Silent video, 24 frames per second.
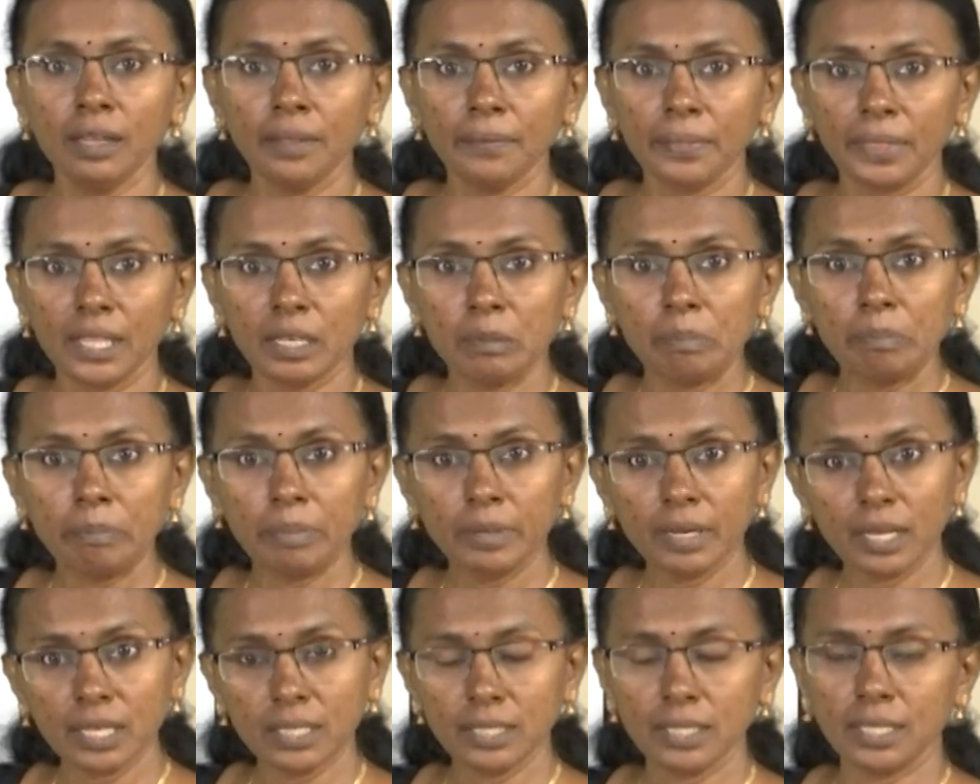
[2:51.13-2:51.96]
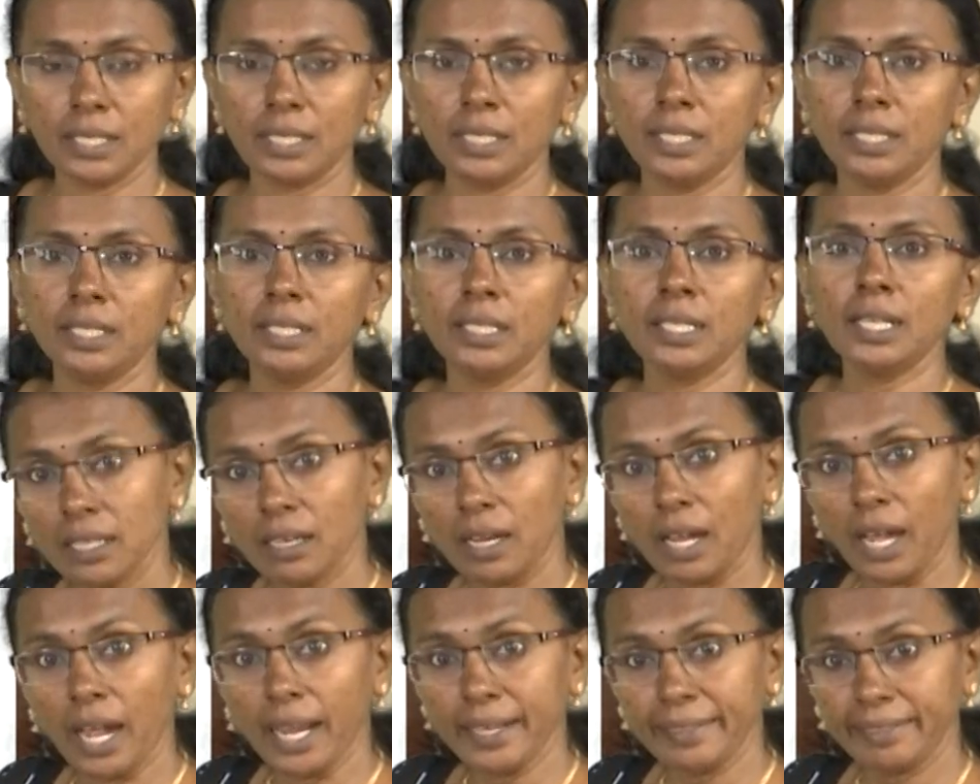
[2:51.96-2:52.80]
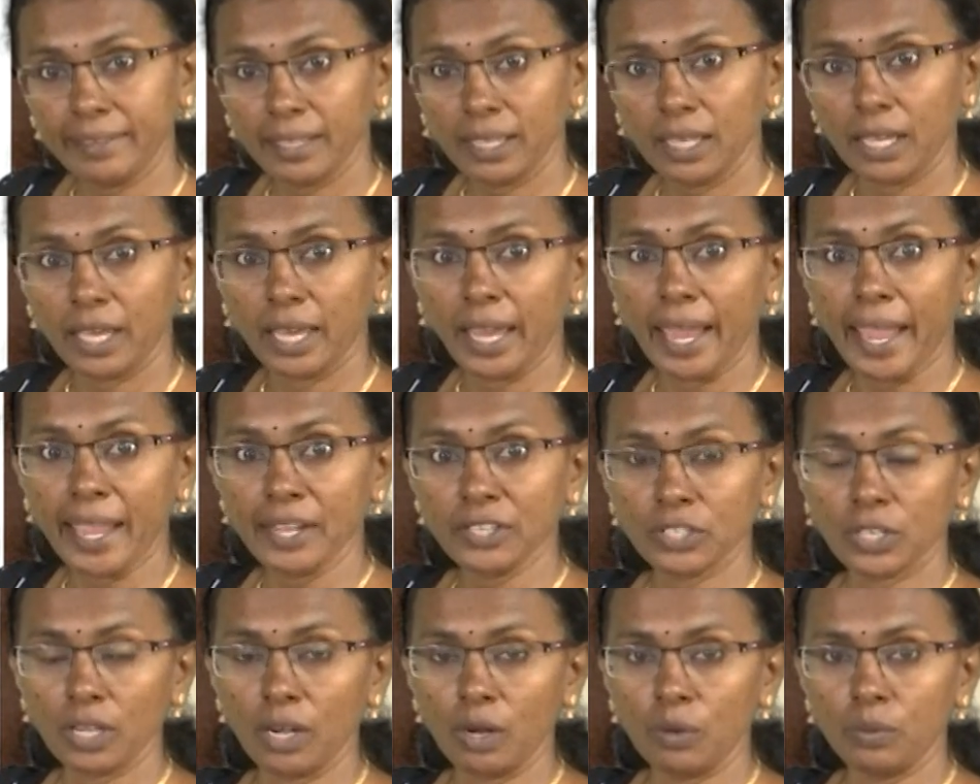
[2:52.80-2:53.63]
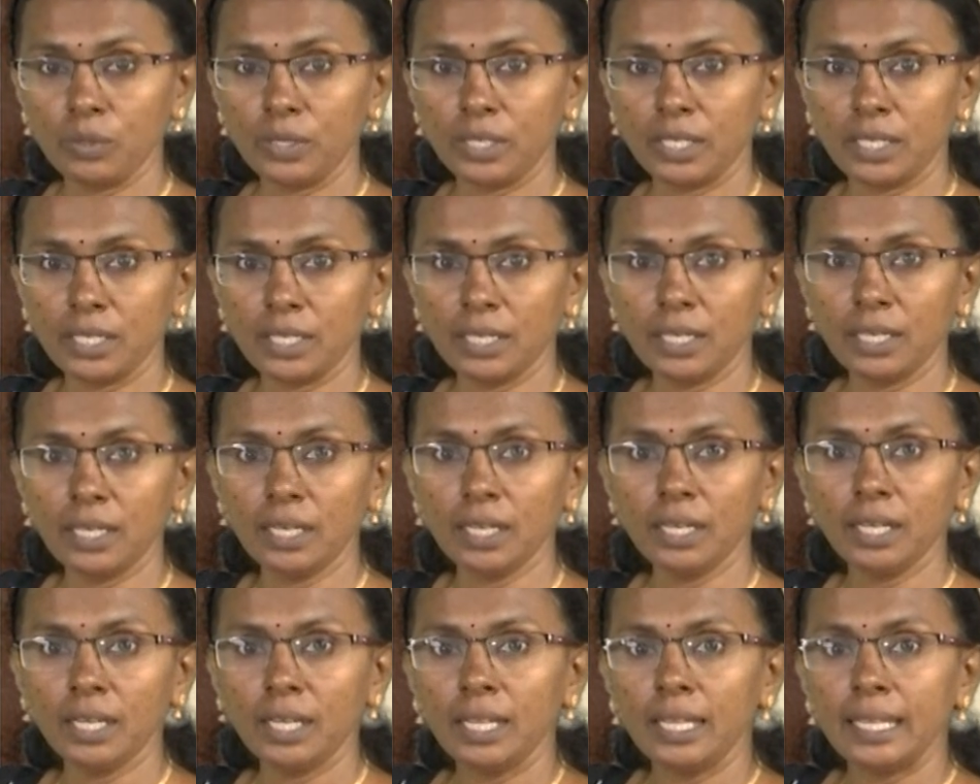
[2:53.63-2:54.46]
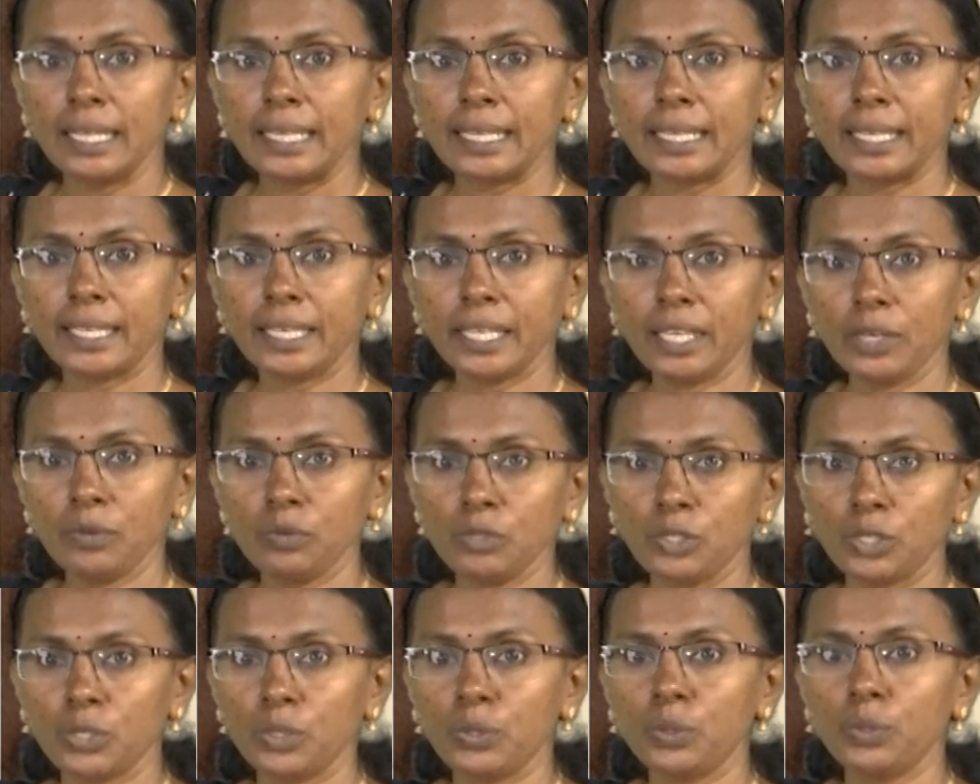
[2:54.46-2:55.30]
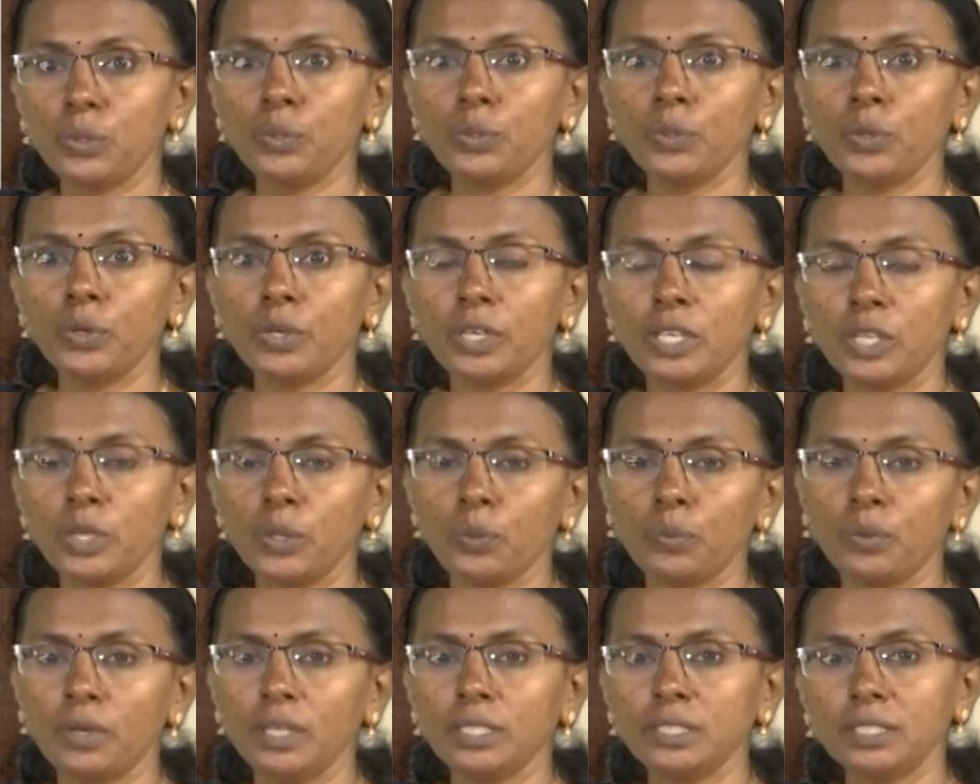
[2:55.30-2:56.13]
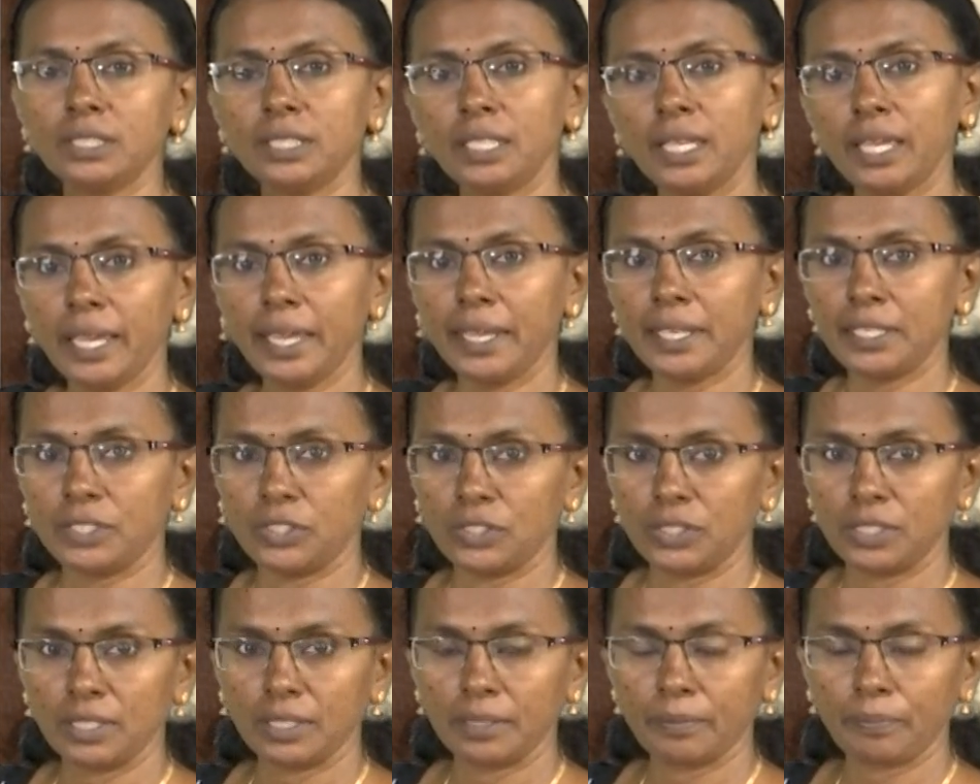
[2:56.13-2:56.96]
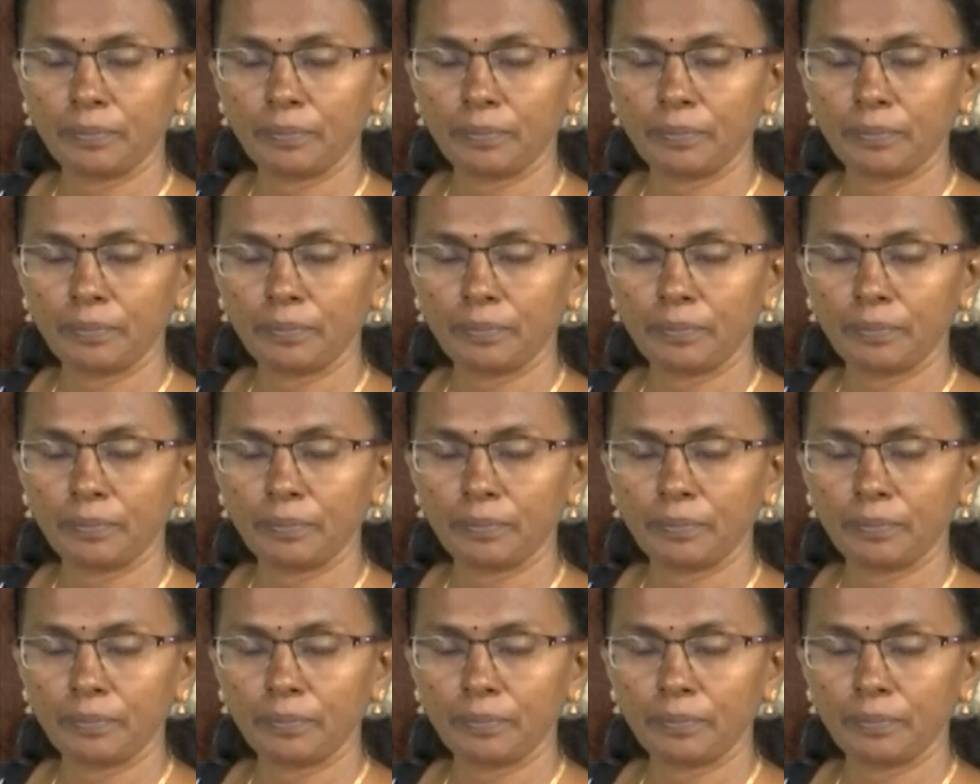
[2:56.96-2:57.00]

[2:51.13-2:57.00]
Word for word: The person at the cash counter gives you your change.